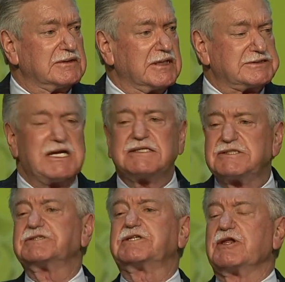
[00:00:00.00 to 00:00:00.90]
It's not
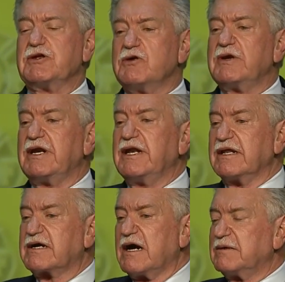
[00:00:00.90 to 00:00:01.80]
just the unity
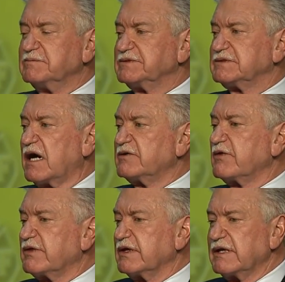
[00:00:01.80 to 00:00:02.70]
that comes under
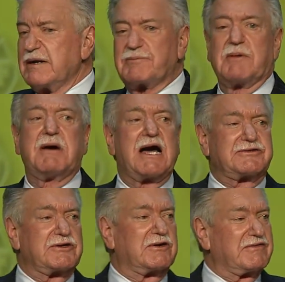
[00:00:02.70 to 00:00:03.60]
the
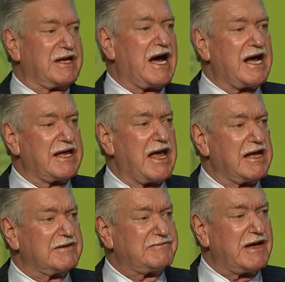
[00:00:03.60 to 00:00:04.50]
imprimatur or the
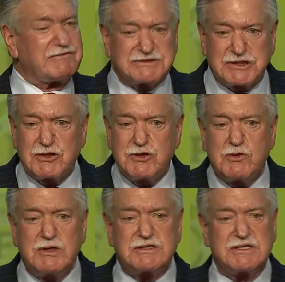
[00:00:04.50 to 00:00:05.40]
IAFF, it's the
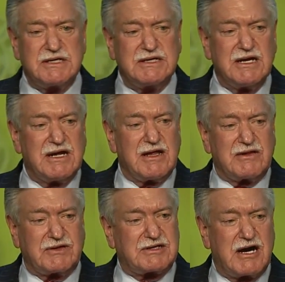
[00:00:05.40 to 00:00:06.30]
unity
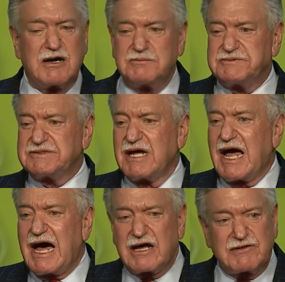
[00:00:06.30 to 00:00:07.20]
that comes
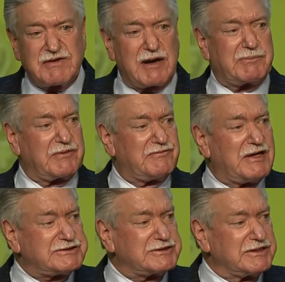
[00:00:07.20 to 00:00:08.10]
out of our
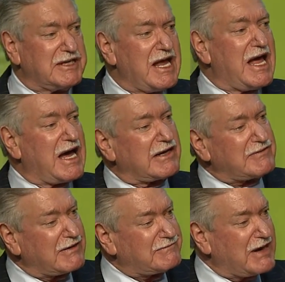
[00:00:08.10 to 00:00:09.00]
profession, out of
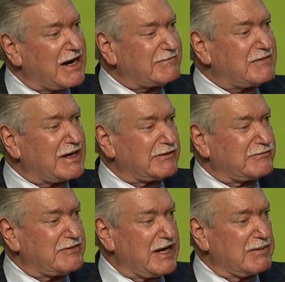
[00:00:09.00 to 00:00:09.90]
our firefighter
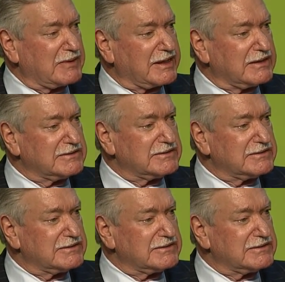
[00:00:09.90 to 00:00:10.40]
family,